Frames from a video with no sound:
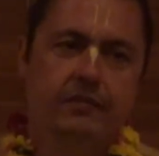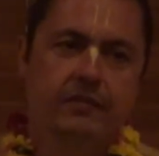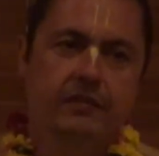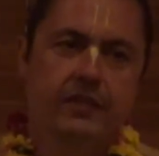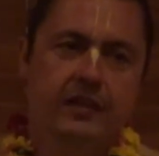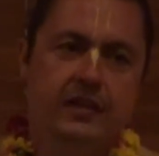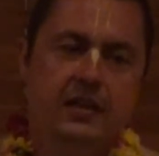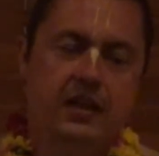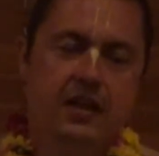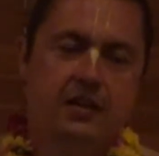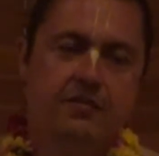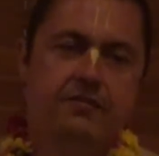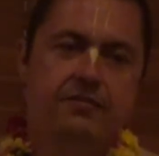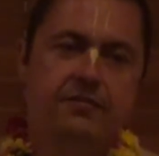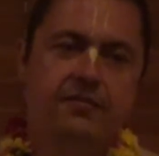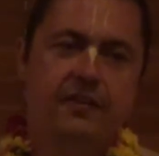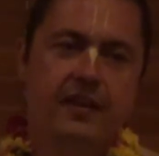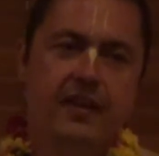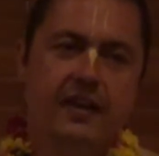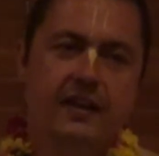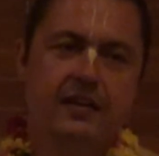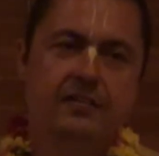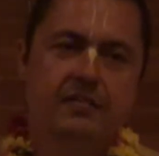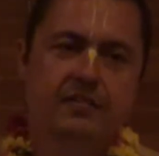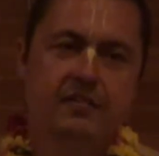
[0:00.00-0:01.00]
enough
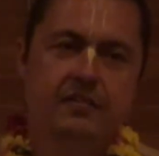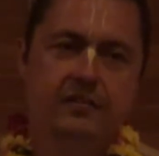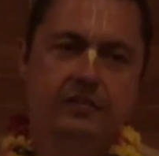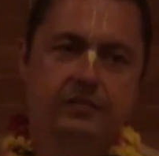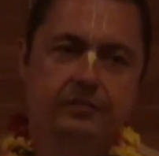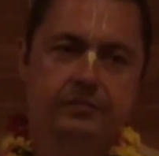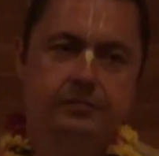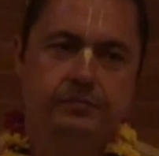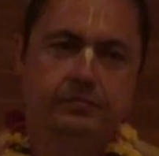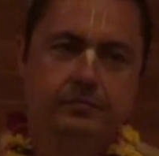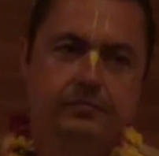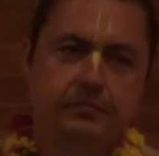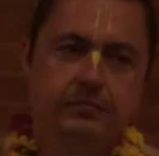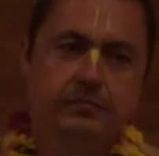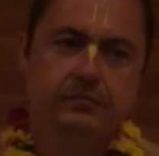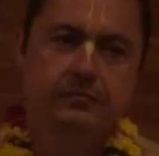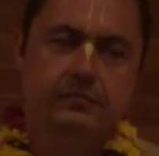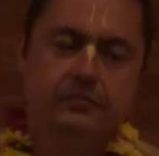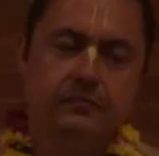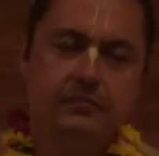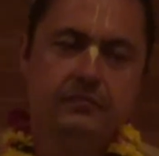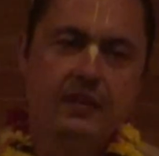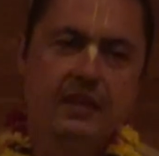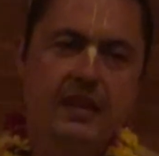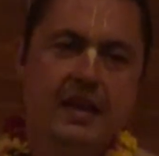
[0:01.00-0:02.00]
faith
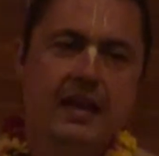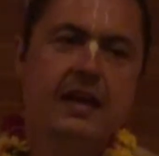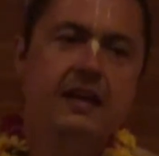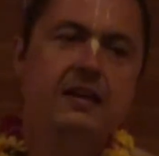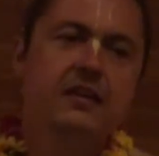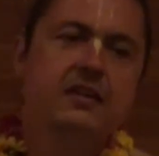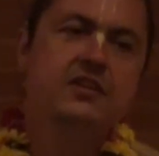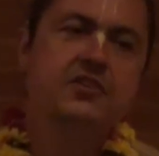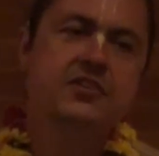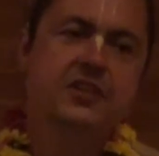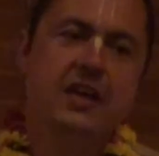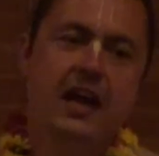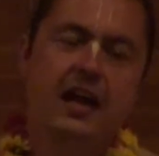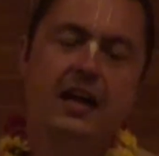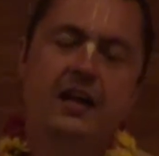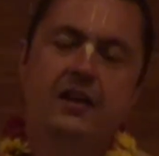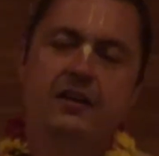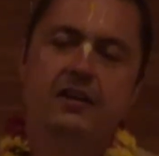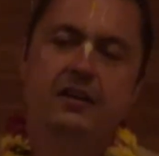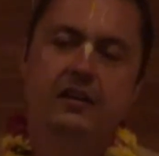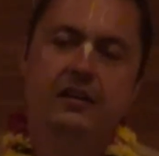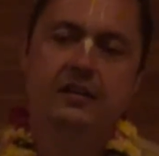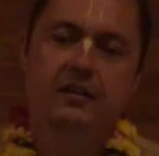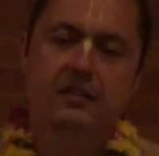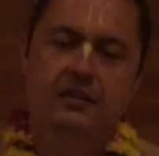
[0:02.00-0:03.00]
and
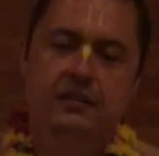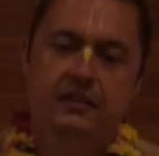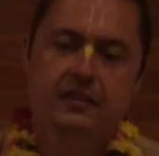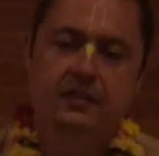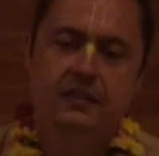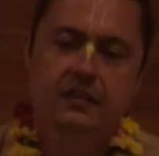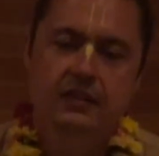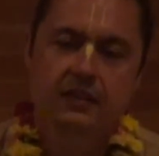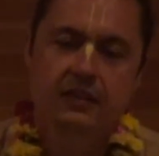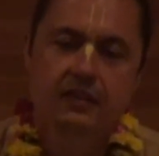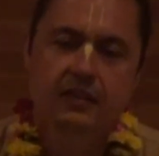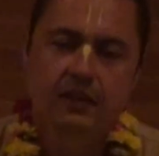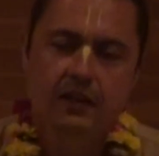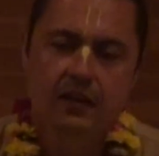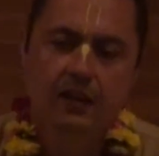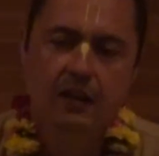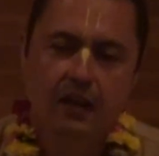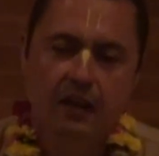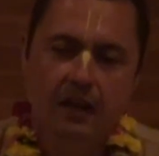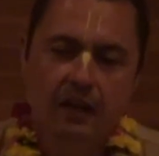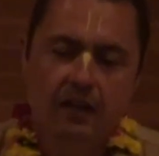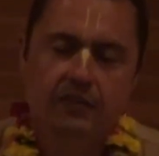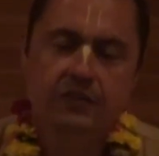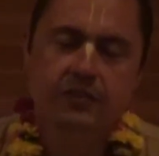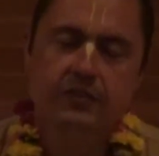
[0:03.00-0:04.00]
desire
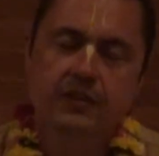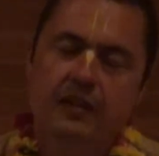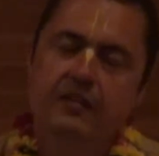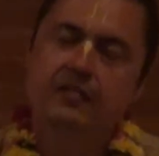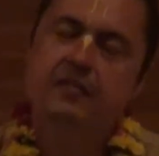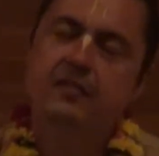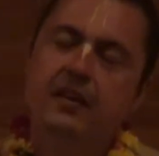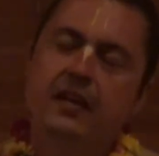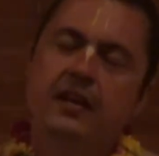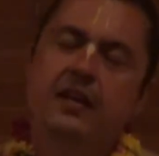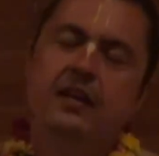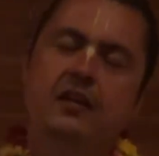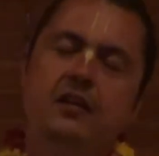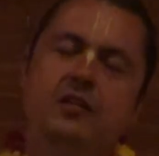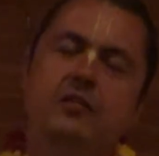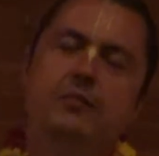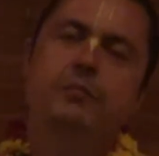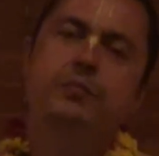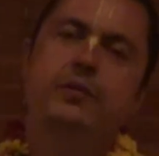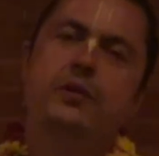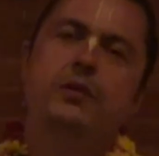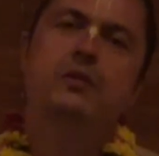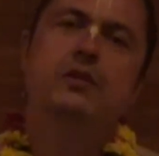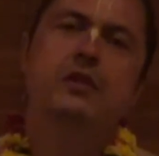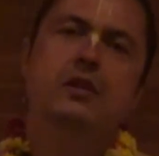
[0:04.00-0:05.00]
to attain
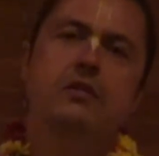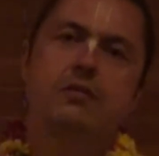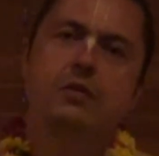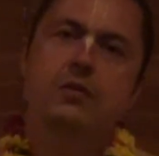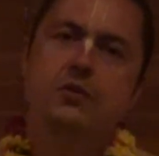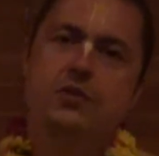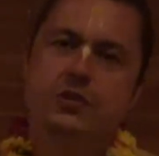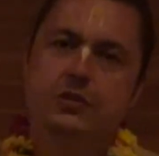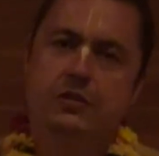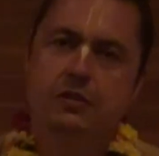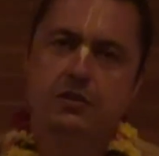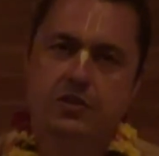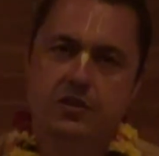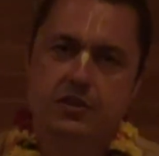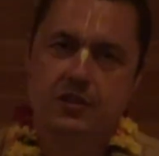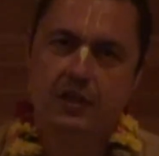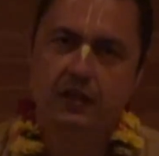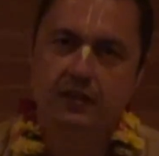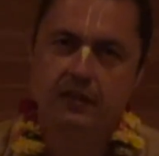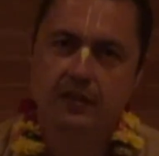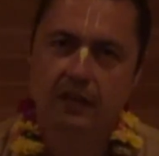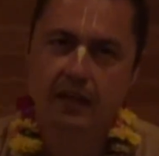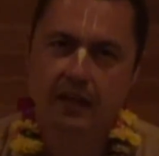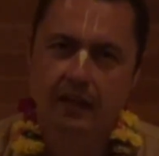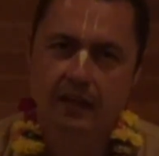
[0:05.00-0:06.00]
pure devotional
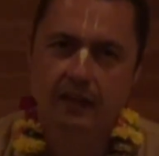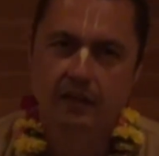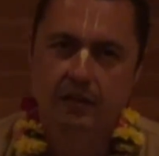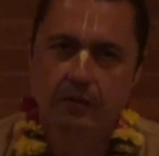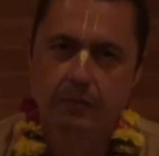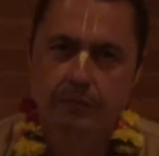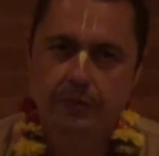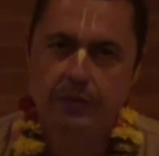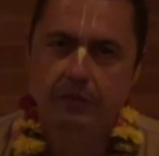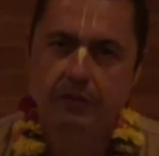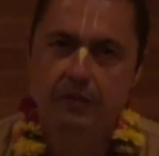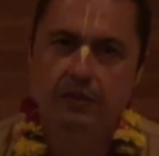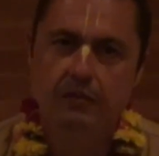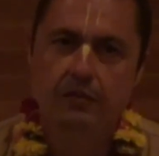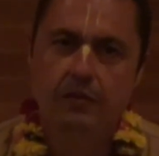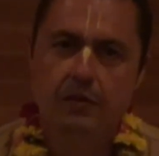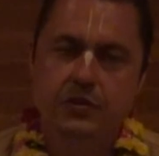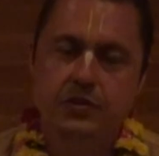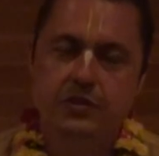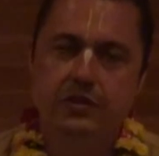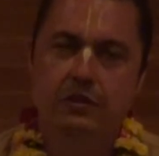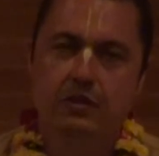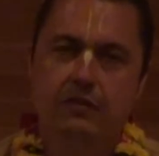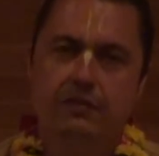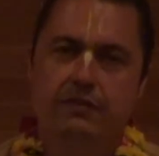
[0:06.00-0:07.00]
shraddha, pure
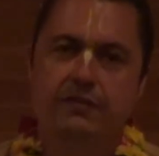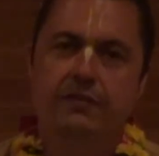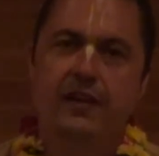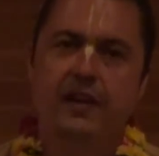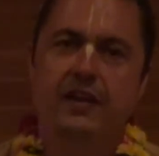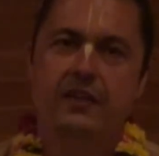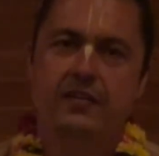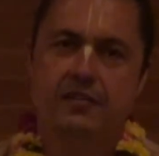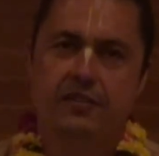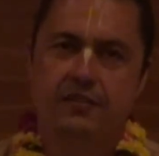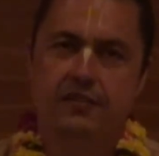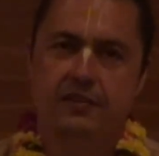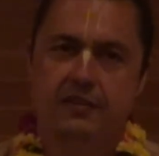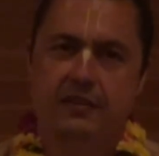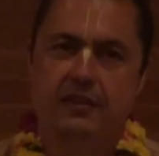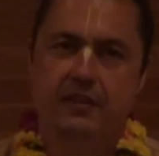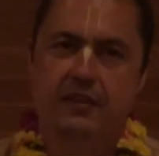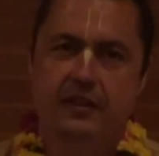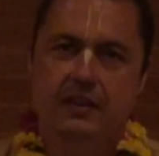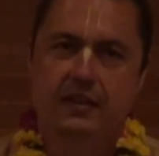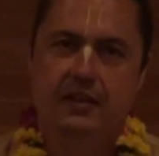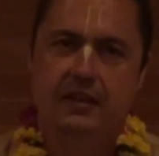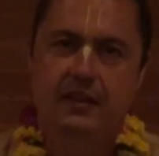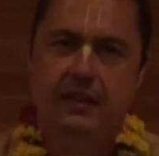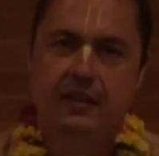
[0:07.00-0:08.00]
devotional faith.
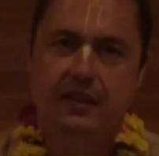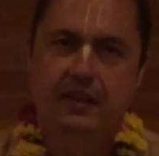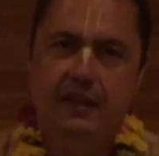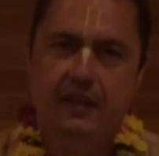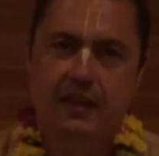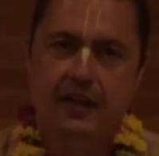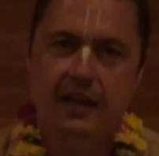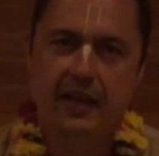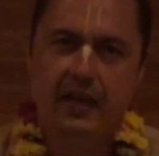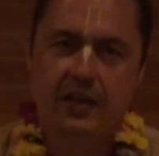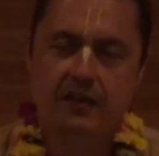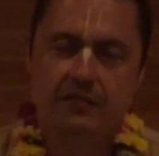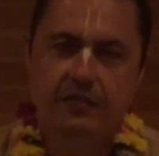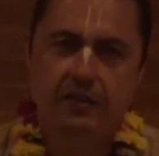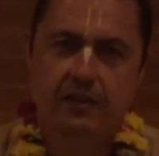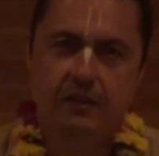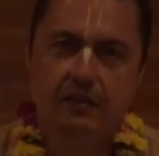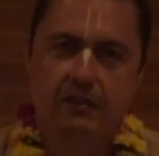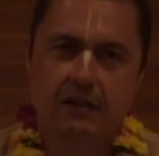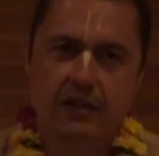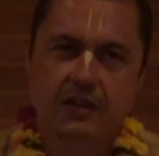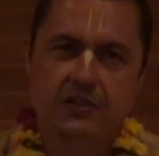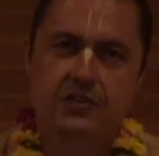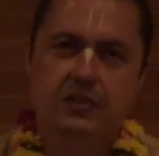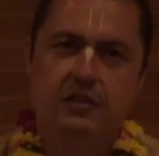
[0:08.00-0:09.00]
And we are
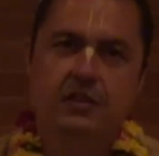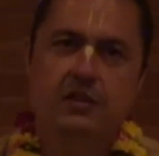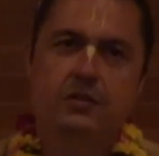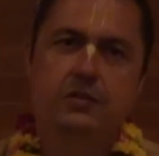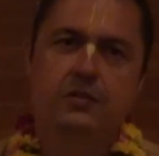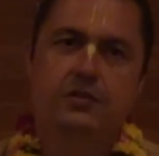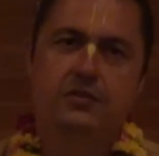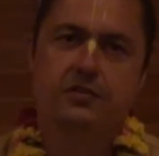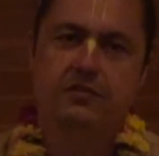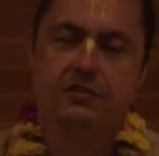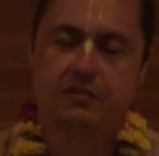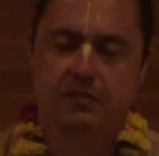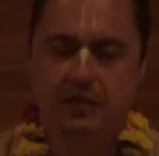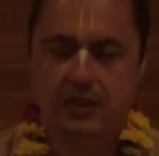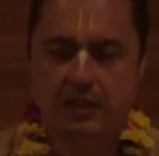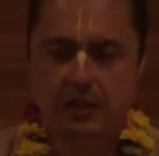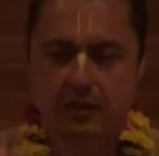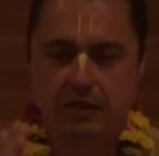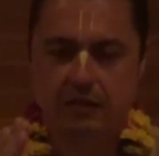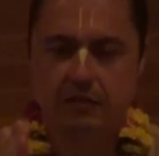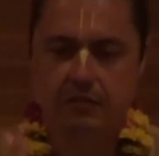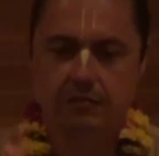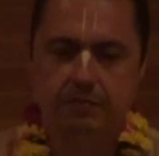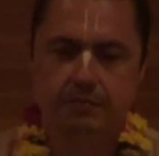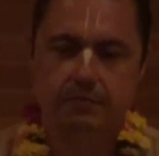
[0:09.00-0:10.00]
resolute in our
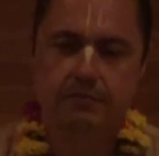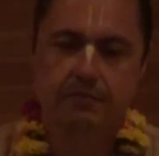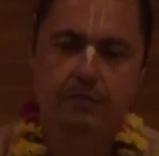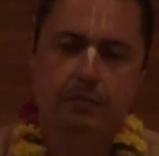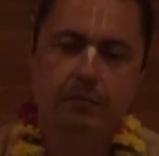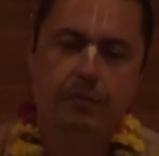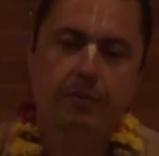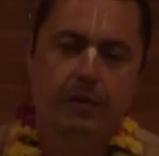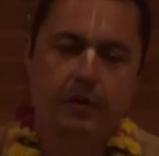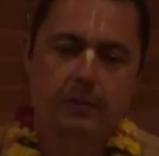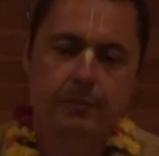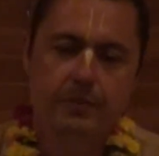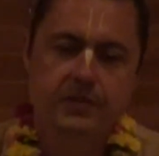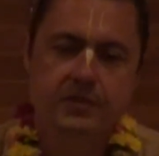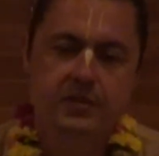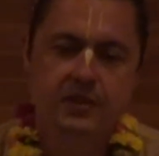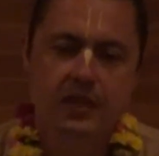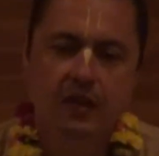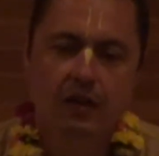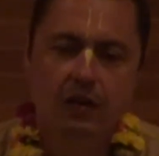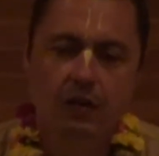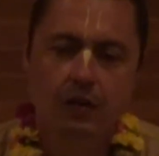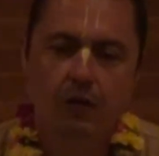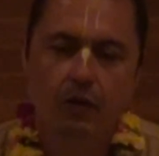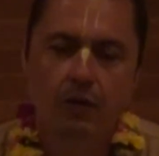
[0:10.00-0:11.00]
purpose
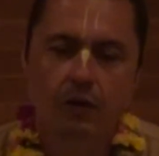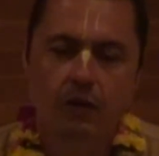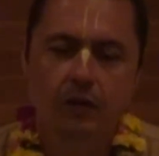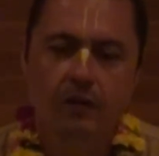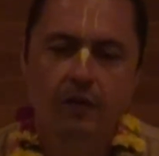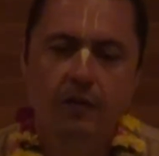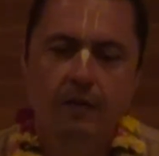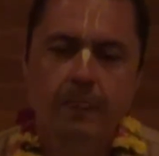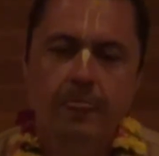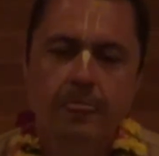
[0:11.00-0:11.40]
and goal,